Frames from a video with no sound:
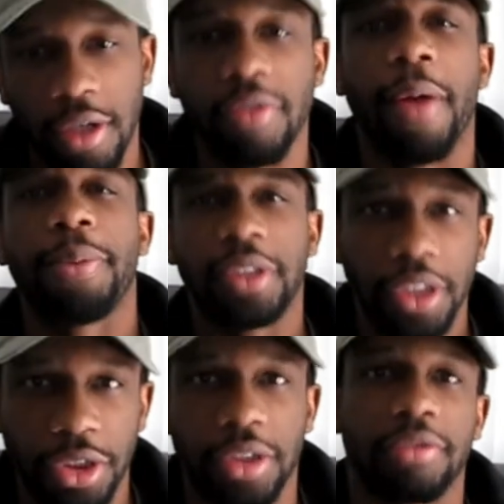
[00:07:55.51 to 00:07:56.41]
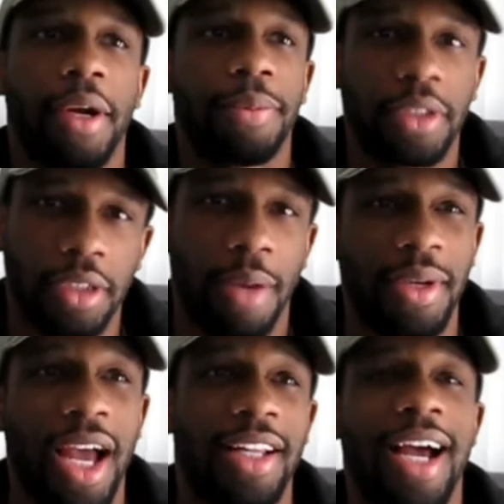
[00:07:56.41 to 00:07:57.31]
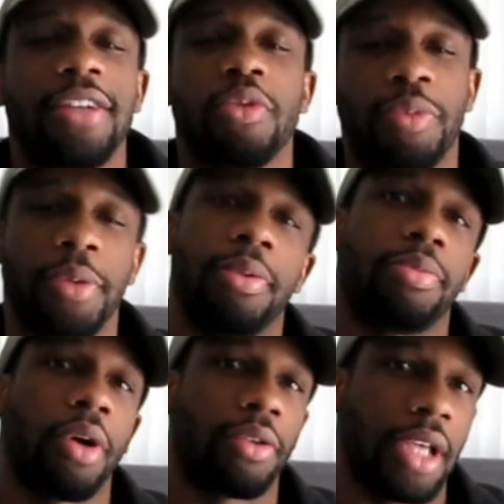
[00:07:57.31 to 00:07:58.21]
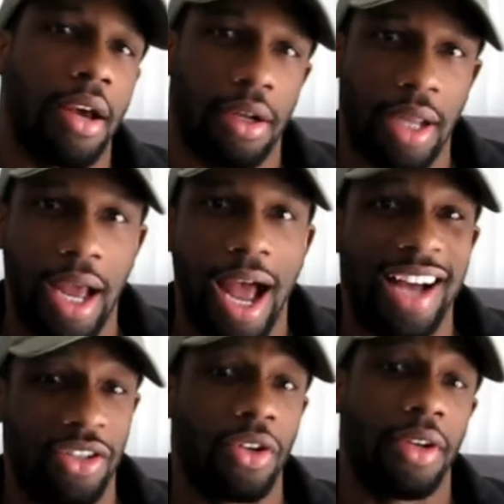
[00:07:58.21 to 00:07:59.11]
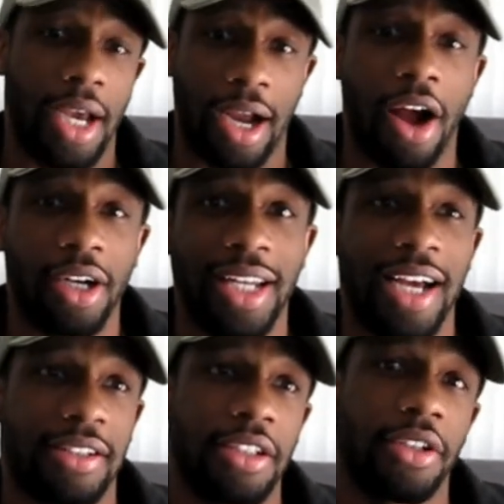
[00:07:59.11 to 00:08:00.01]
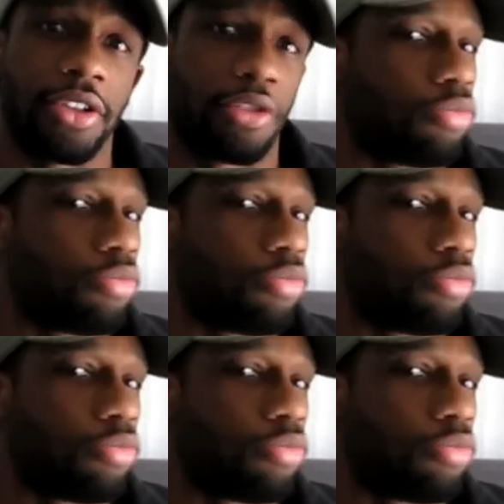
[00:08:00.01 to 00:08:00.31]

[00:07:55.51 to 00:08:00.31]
repetitions. I mean, that's what people broke down a lot. I saw, like, our class leader just